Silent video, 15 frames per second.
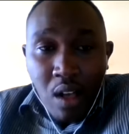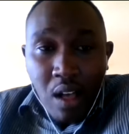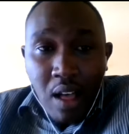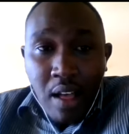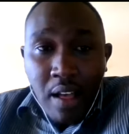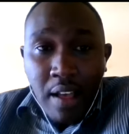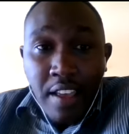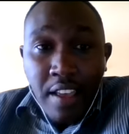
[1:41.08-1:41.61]

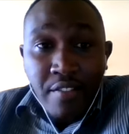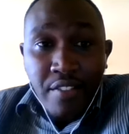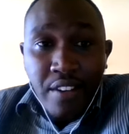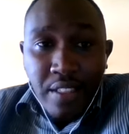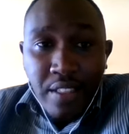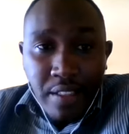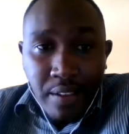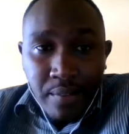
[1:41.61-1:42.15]
uh,
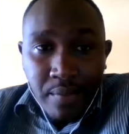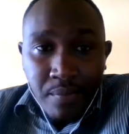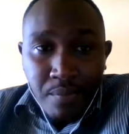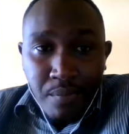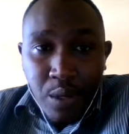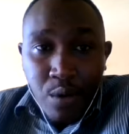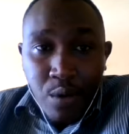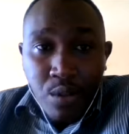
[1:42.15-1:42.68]
everything
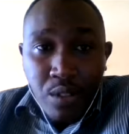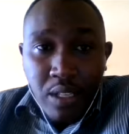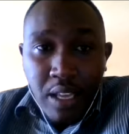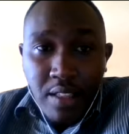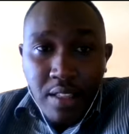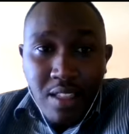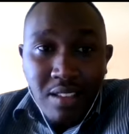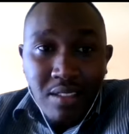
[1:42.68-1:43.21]
because
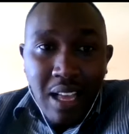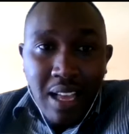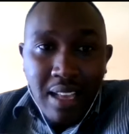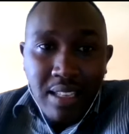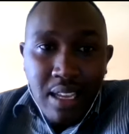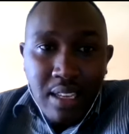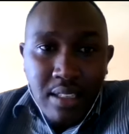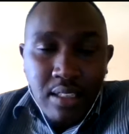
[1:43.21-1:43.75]
these are
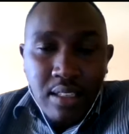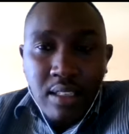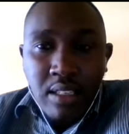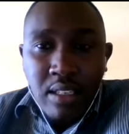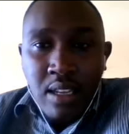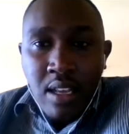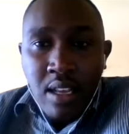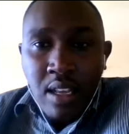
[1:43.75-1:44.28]

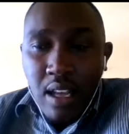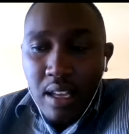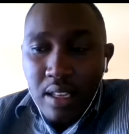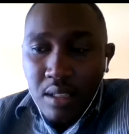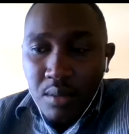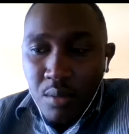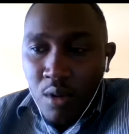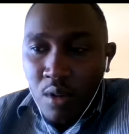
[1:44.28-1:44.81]
just a
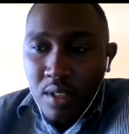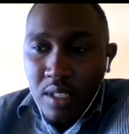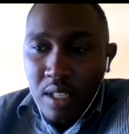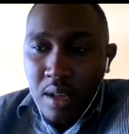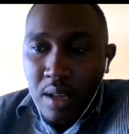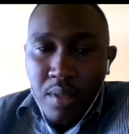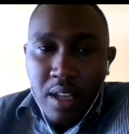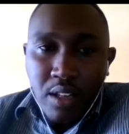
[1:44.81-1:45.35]
small
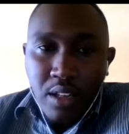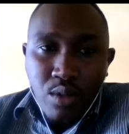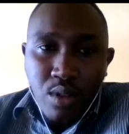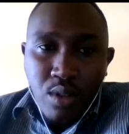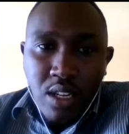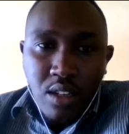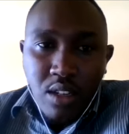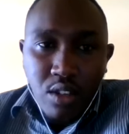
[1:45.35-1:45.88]
step that you
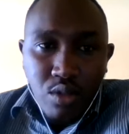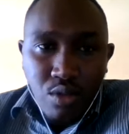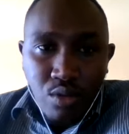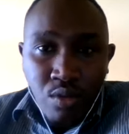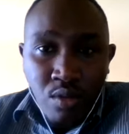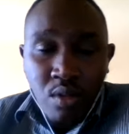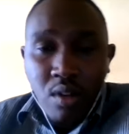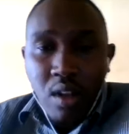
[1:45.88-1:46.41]
need
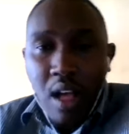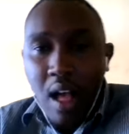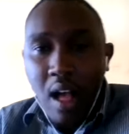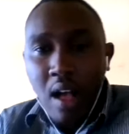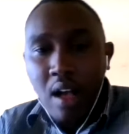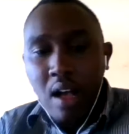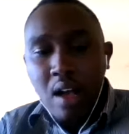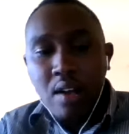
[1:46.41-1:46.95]
to, uh,
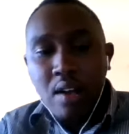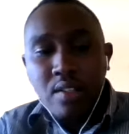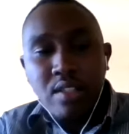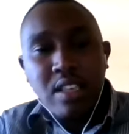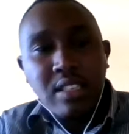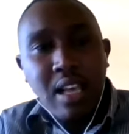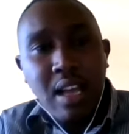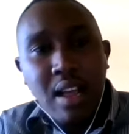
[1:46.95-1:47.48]
uh
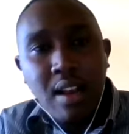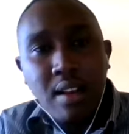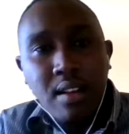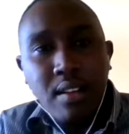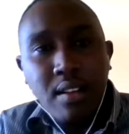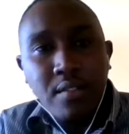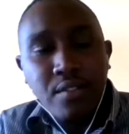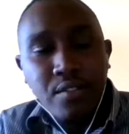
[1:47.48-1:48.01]
these
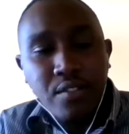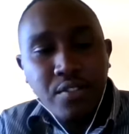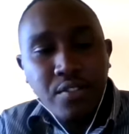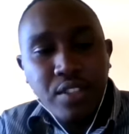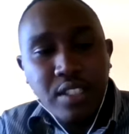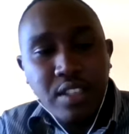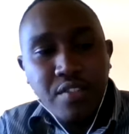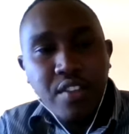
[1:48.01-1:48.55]
are
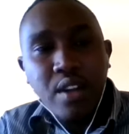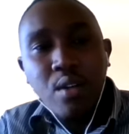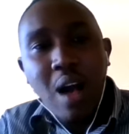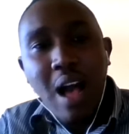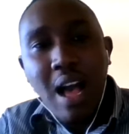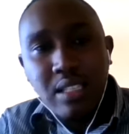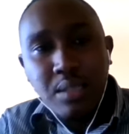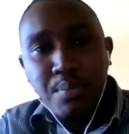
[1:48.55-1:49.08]
several
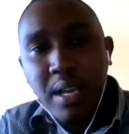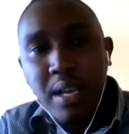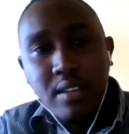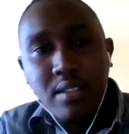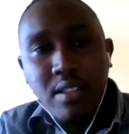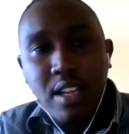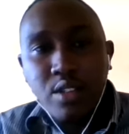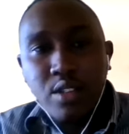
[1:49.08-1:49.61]
aspects
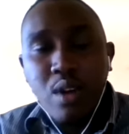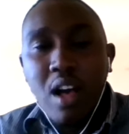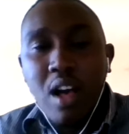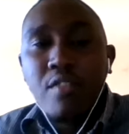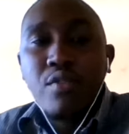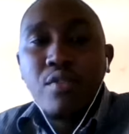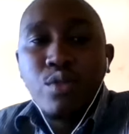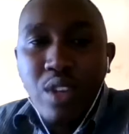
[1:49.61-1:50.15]
that you
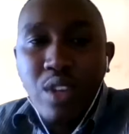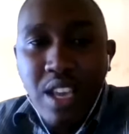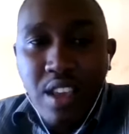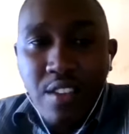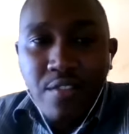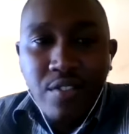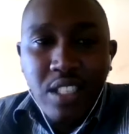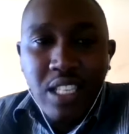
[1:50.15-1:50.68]
have to
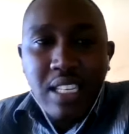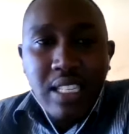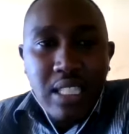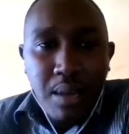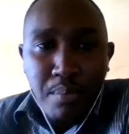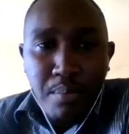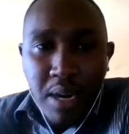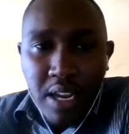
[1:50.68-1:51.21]
give just
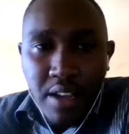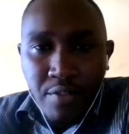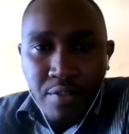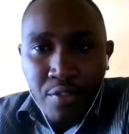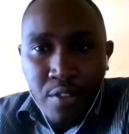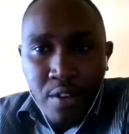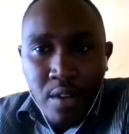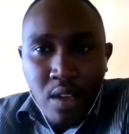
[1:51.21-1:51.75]
a
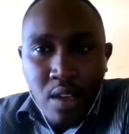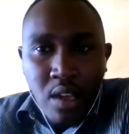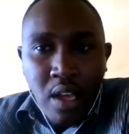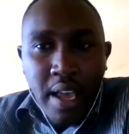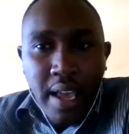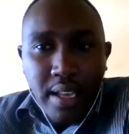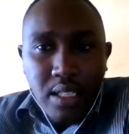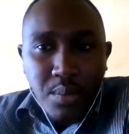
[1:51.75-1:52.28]
brief
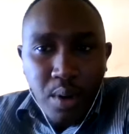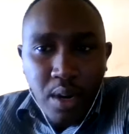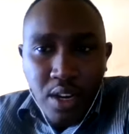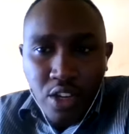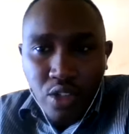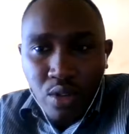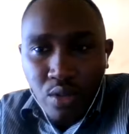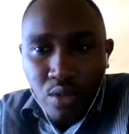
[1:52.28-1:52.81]

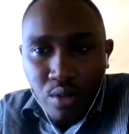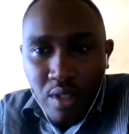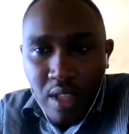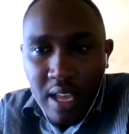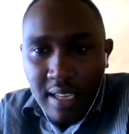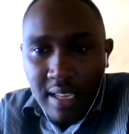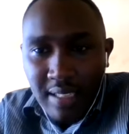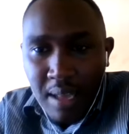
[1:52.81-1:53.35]
explanation to the
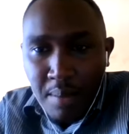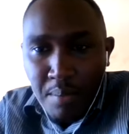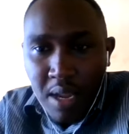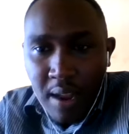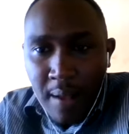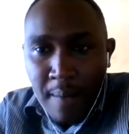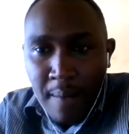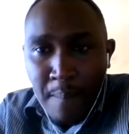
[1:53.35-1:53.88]

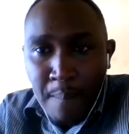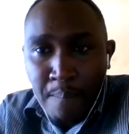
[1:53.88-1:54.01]
examiner